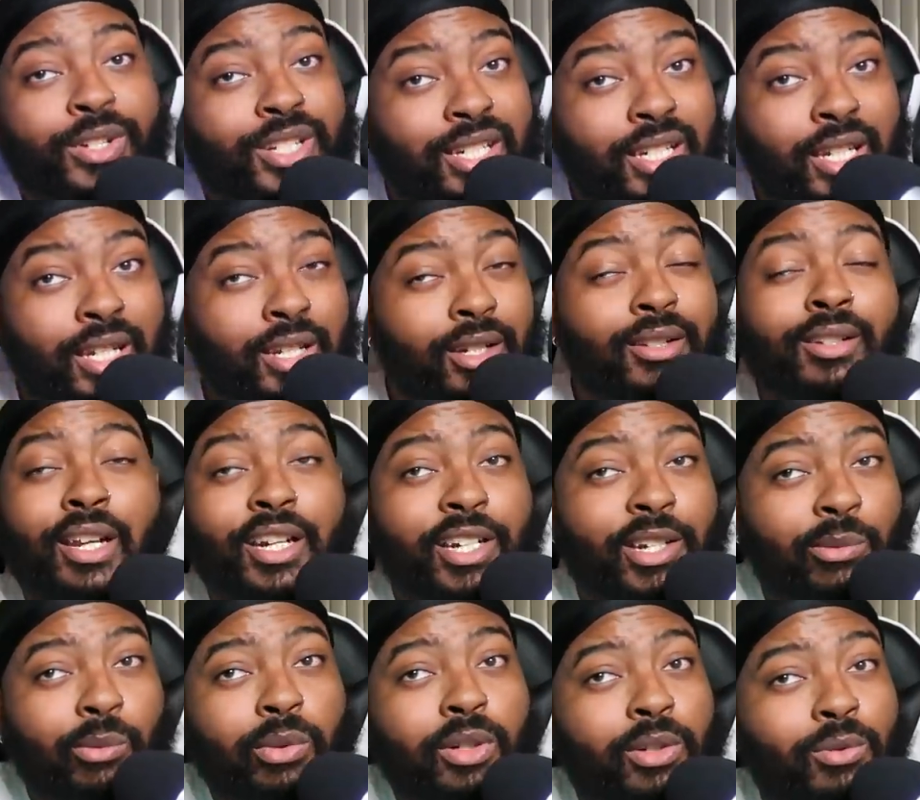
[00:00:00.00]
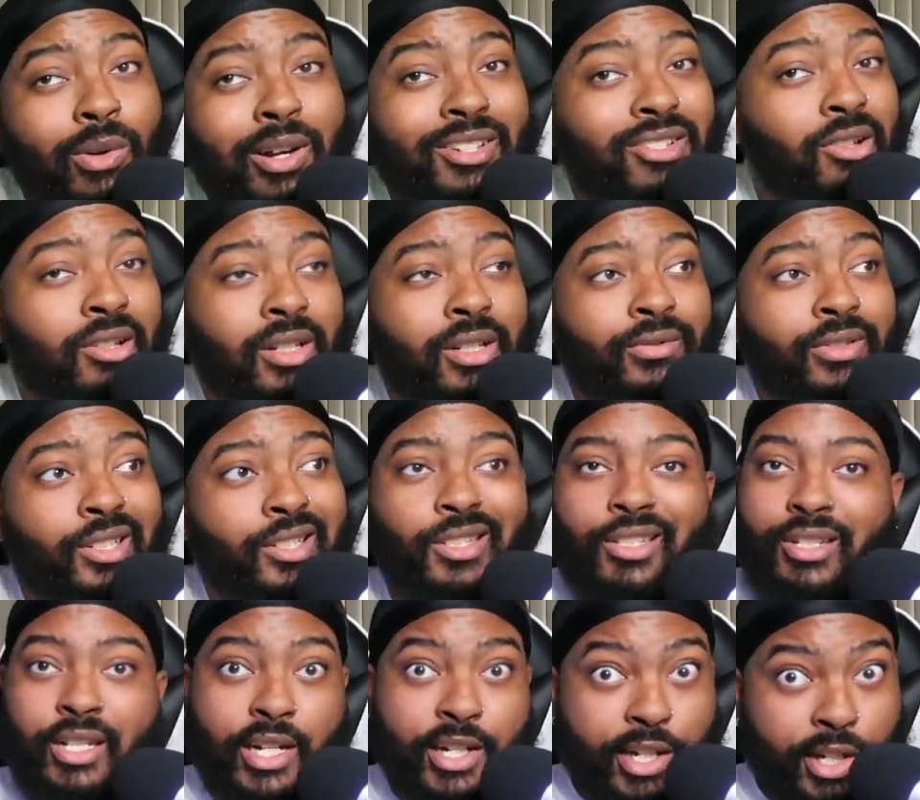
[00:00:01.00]
Once again, I didn't really watch all of it
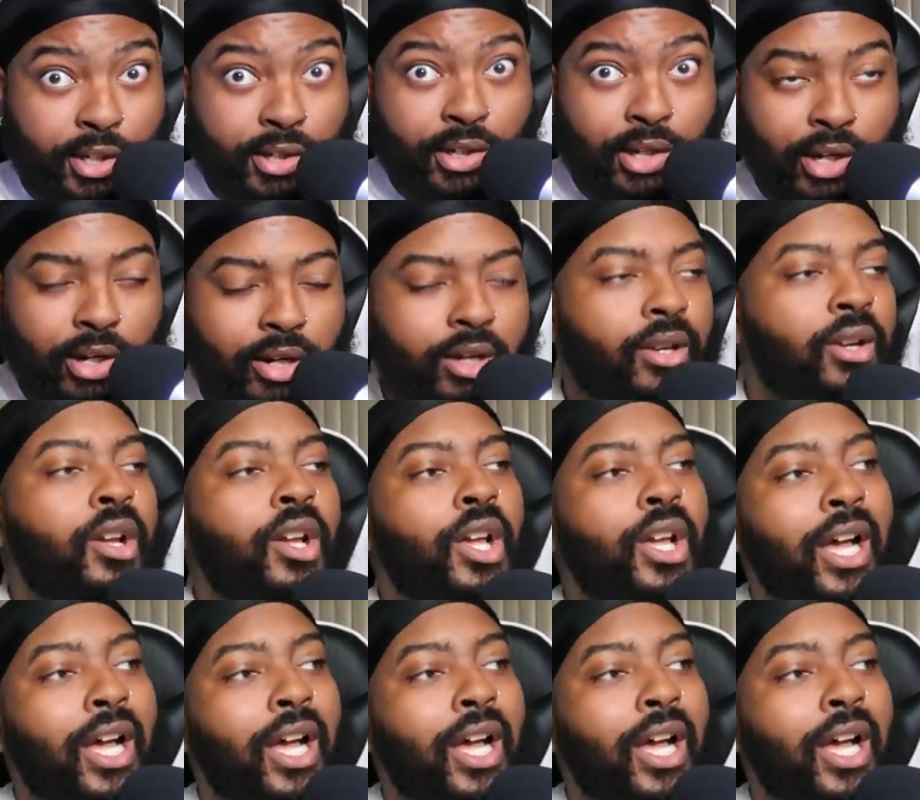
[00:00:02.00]
because I didn't care.